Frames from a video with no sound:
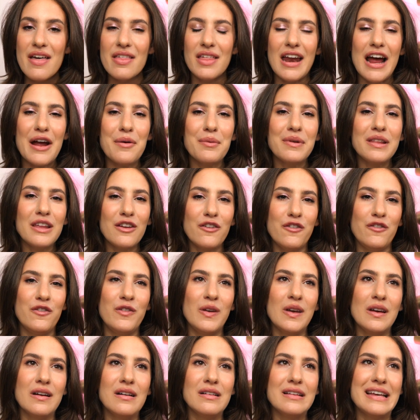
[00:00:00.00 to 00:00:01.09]
that I really
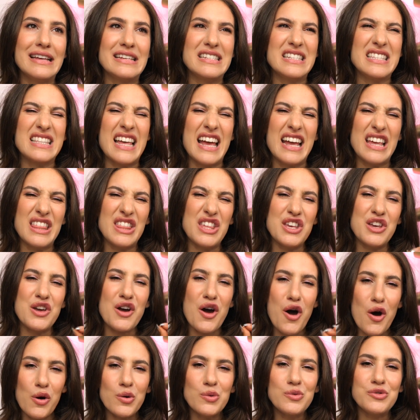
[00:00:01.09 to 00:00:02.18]
feel is like the
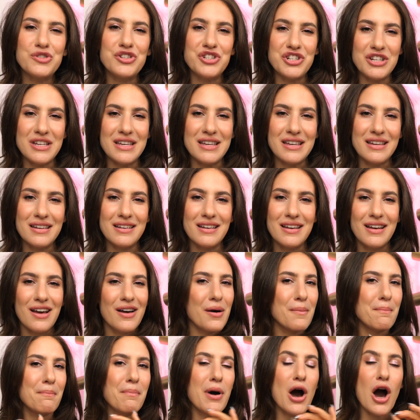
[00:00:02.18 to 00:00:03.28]
O G
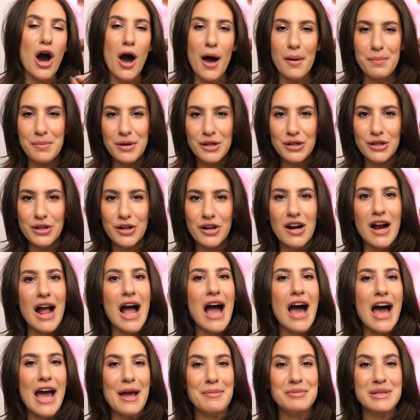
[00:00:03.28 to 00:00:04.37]
popular
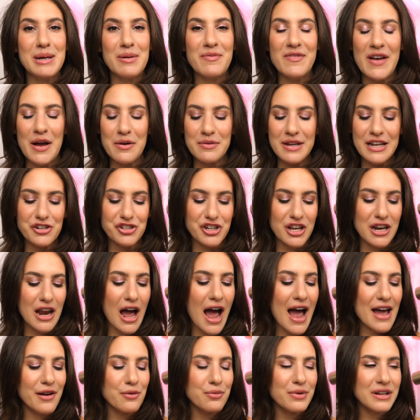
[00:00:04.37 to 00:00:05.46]
hyped up foundation.
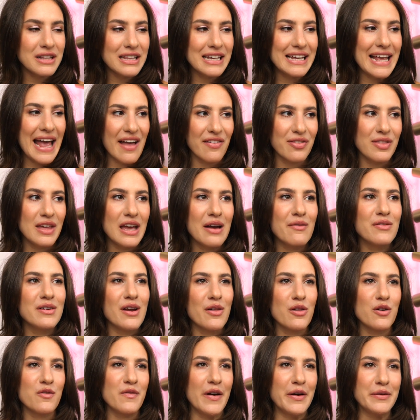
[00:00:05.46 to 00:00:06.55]
I really can't think of
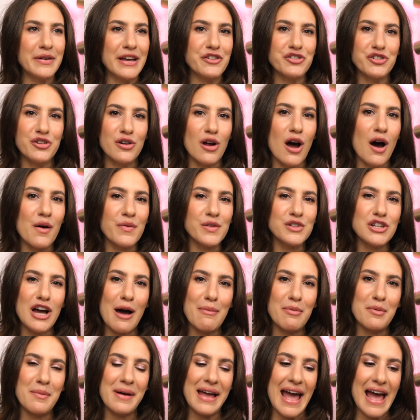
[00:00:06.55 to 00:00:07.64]
another foundation off the
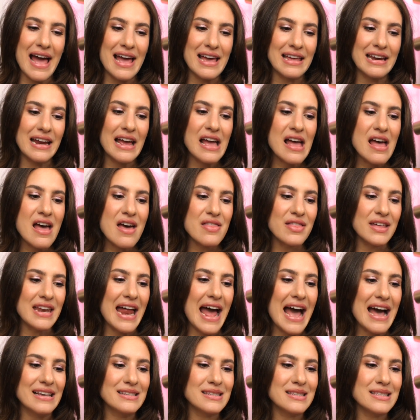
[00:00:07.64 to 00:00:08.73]
top of my head that
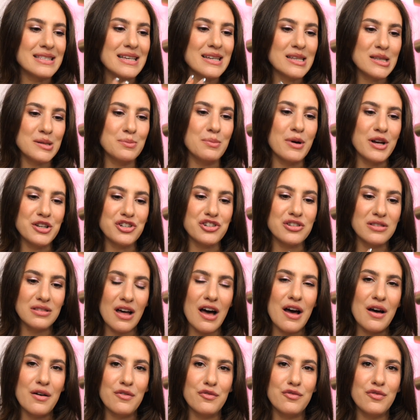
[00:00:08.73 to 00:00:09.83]
has this much
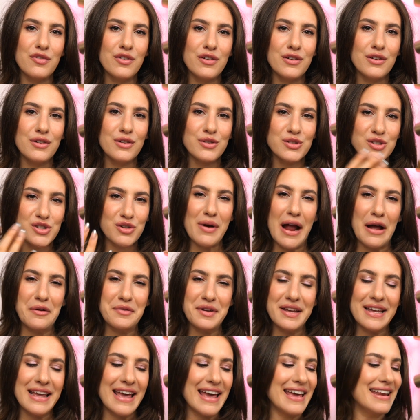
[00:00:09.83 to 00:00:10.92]
love
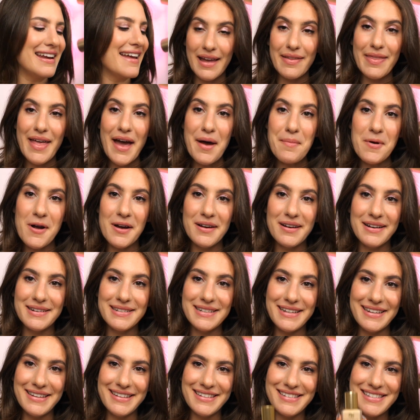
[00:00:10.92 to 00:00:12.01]
surrounding it. And that product
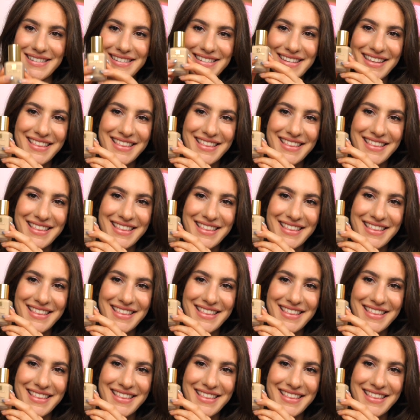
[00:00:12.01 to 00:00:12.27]
is